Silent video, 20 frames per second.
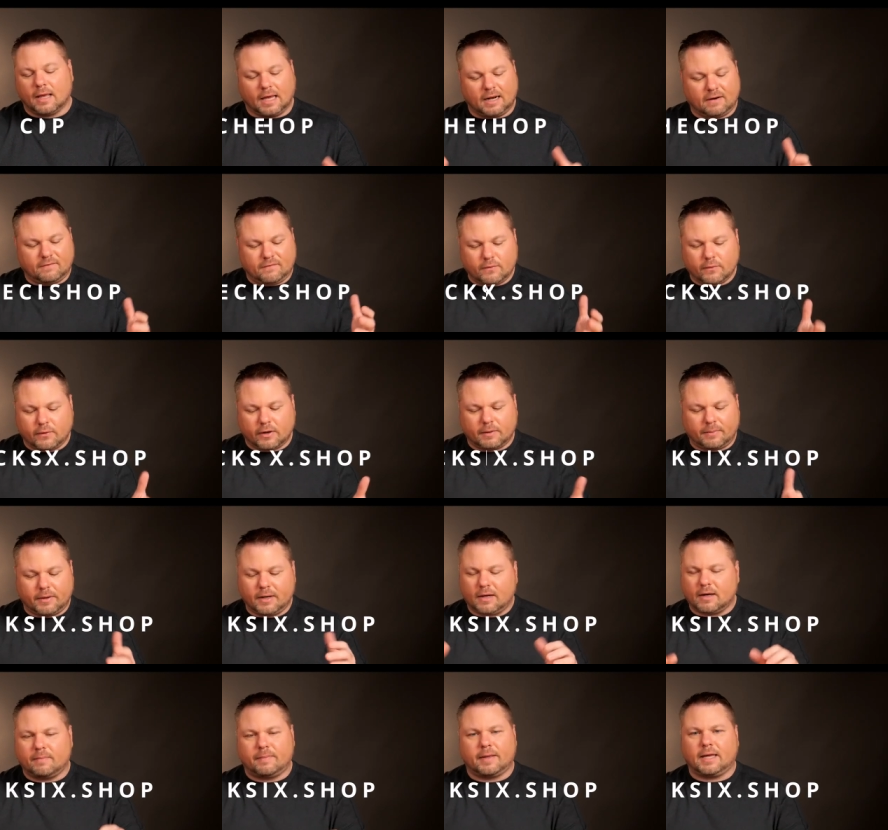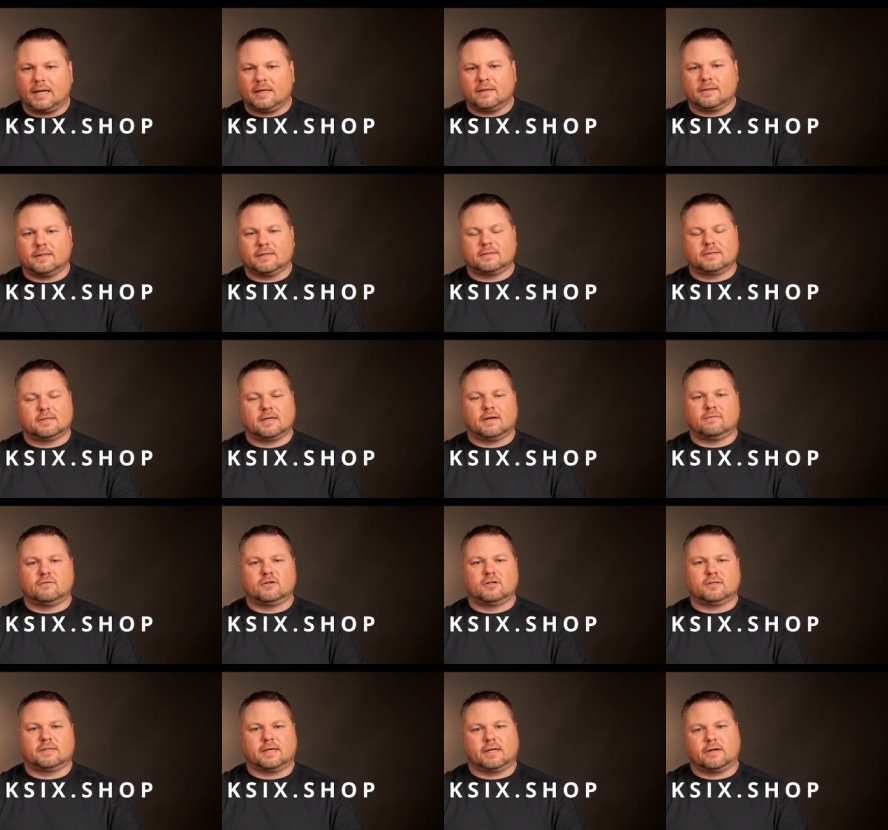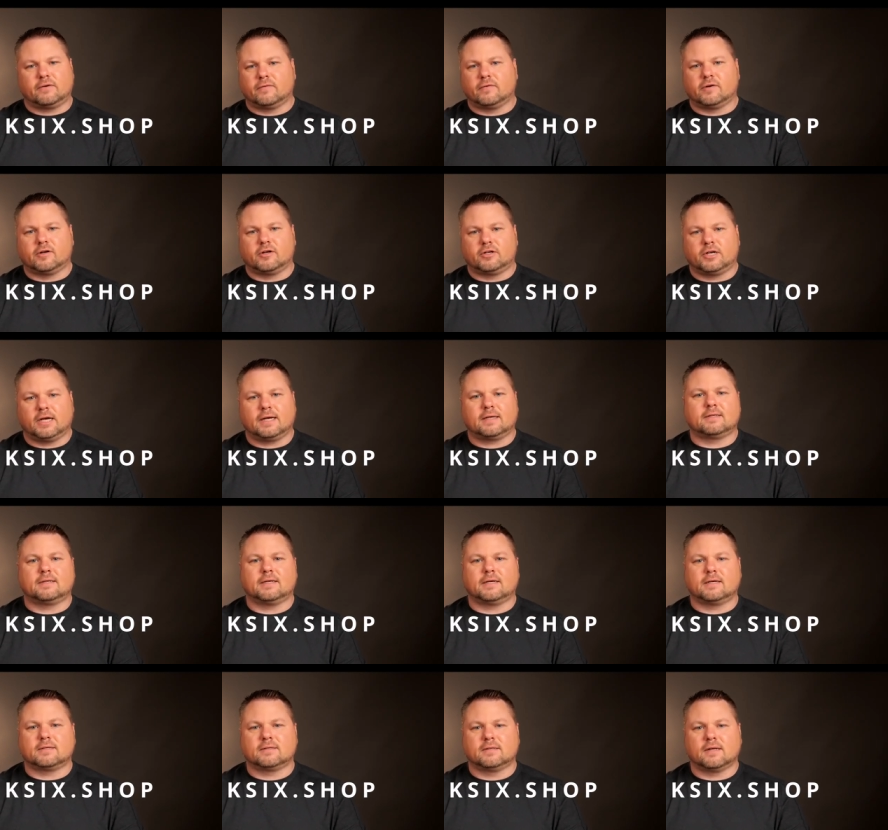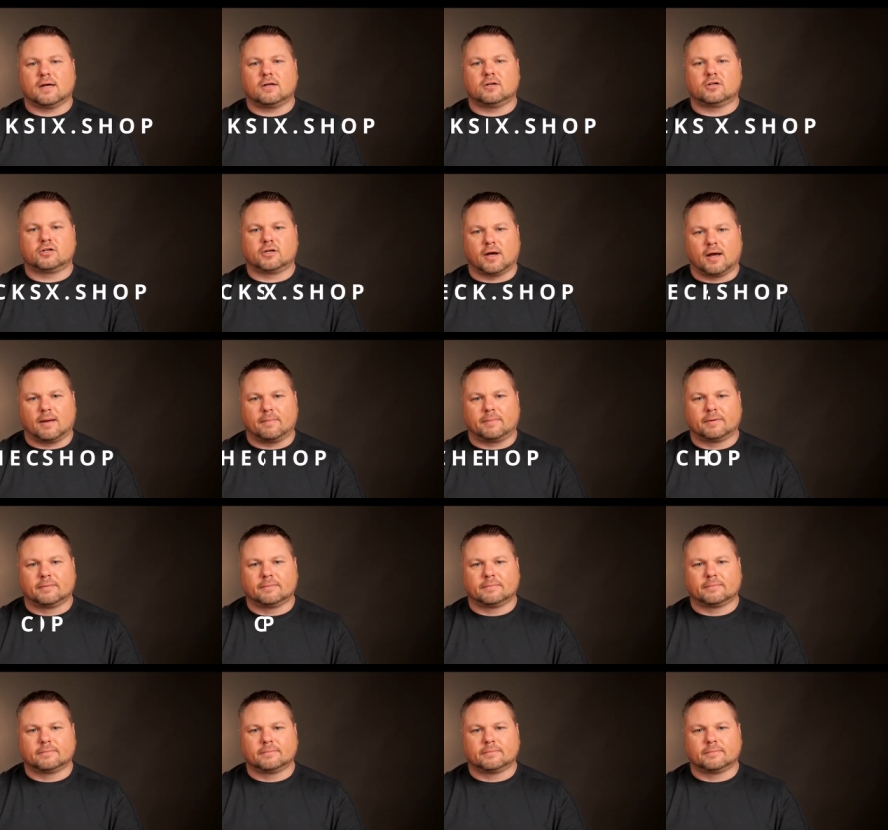And if you want to pick up any of this stuff, just head over to checksix.shop.